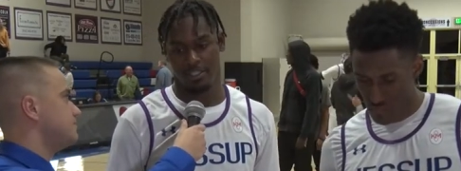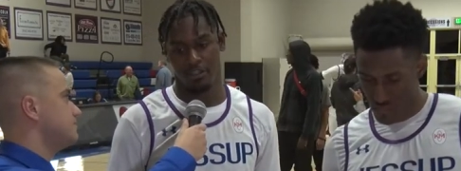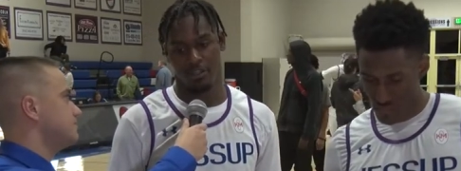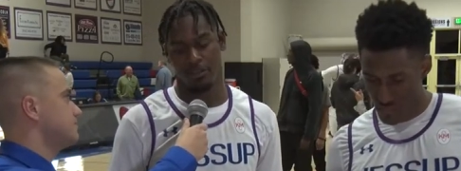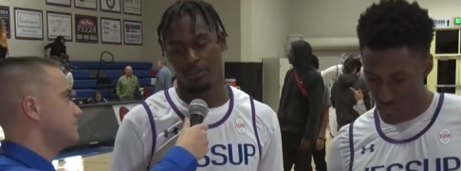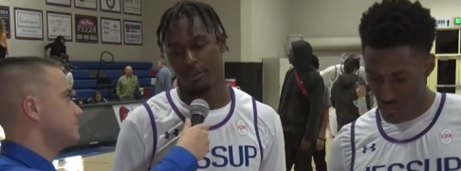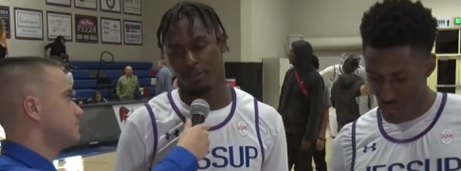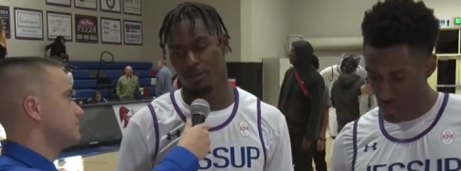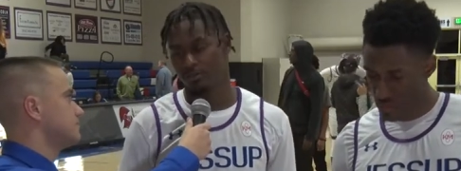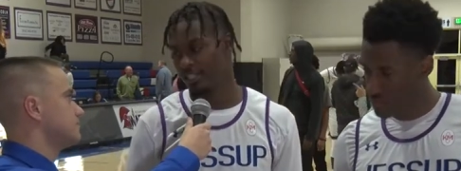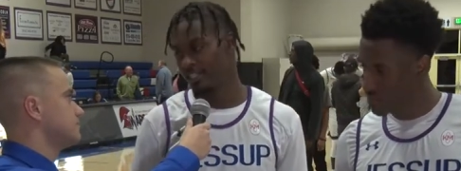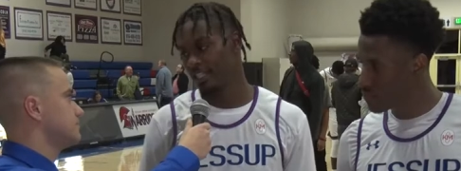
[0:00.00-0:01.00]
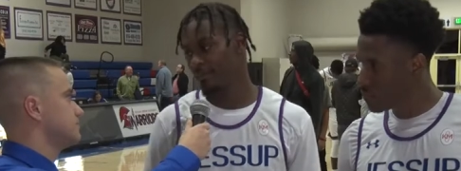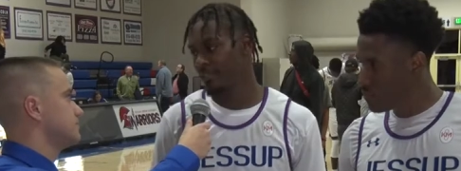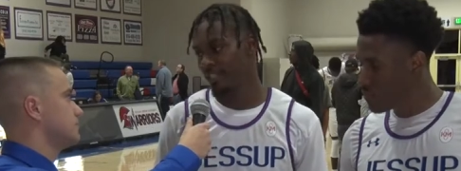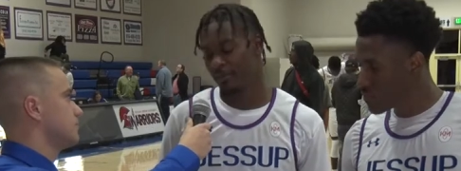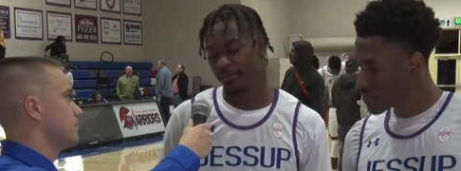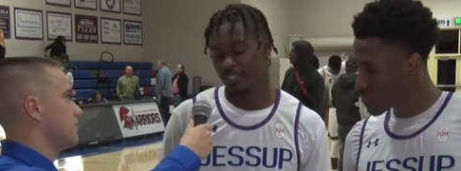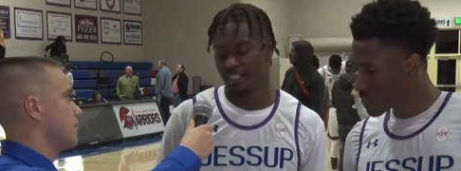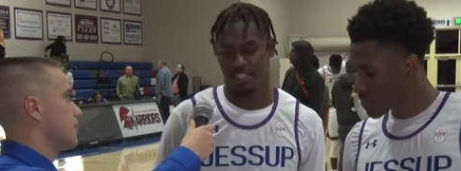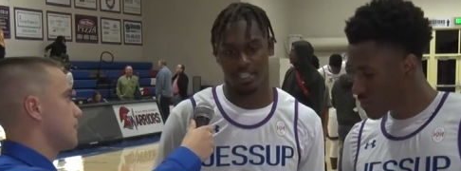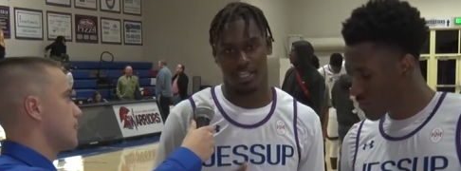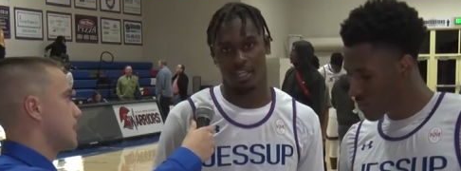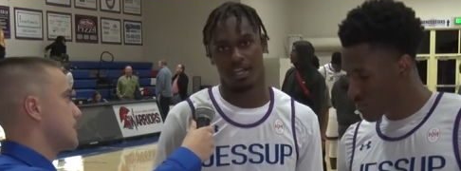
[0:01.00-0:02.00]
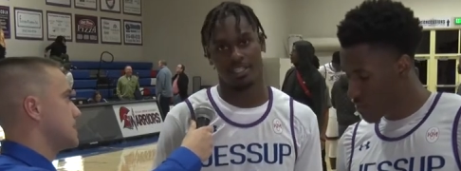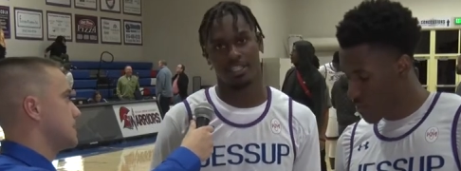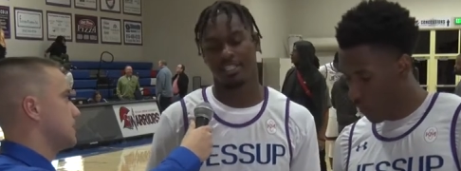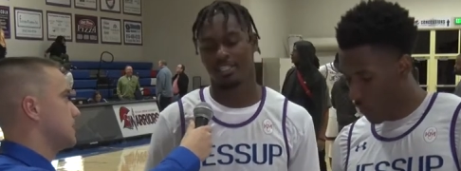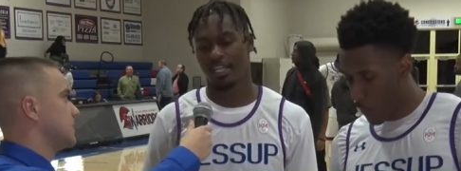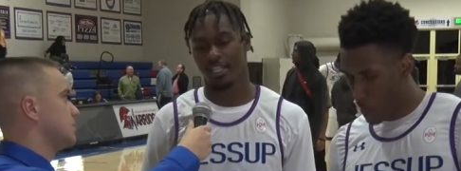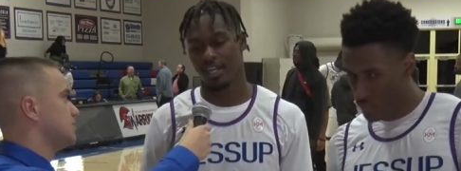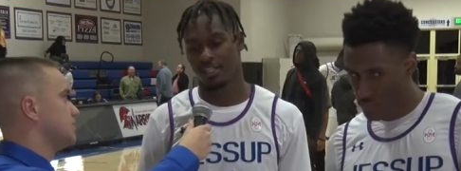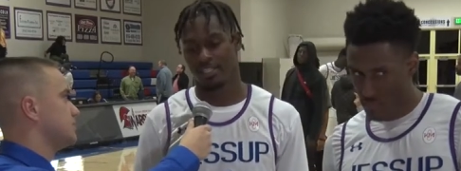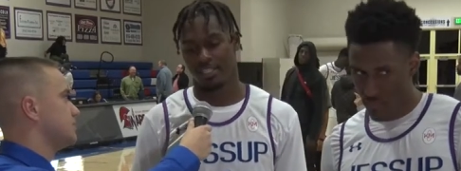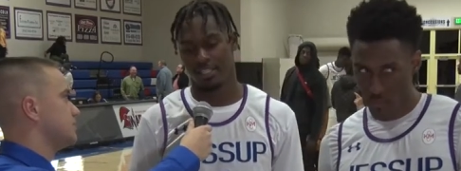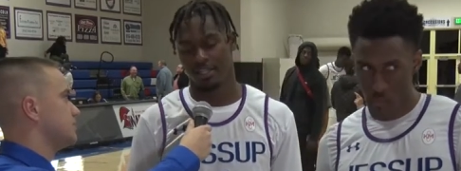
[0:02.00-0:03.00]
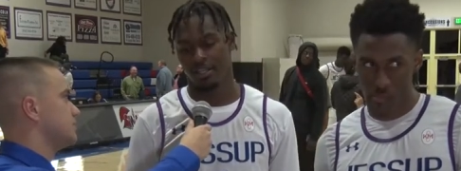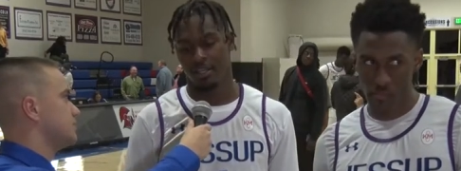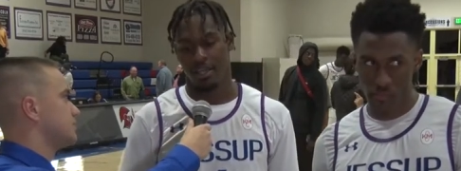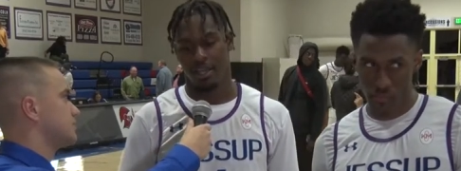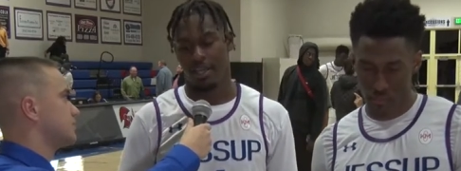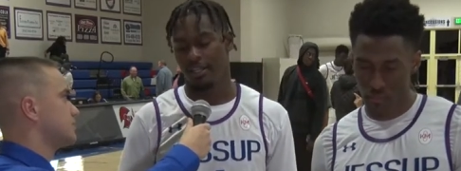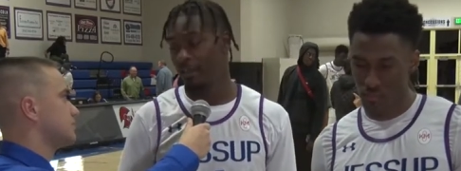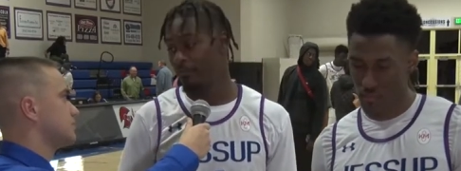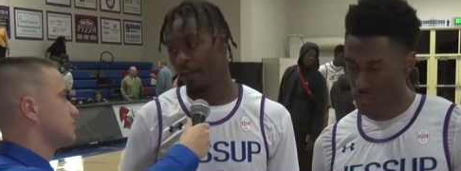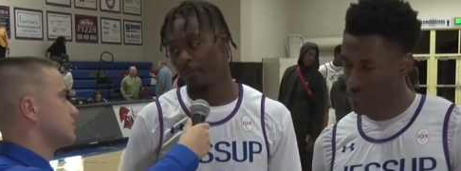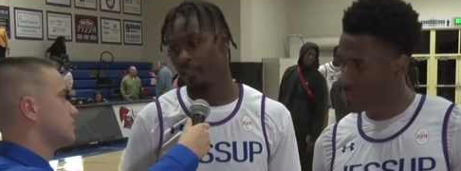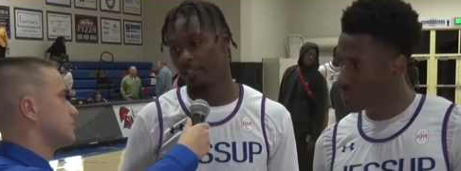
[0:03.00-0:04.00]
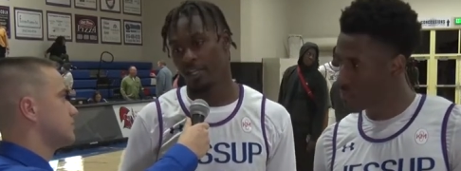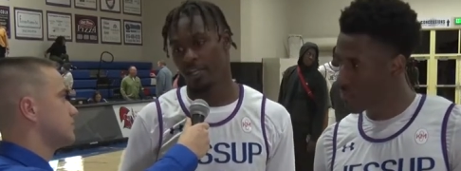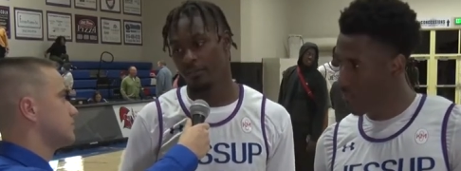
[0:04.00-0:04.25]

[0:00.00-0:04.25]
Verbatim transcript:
Speaker 1: you know, the whole season they've been telling me just stay locked in, stay locked in, and they found me today.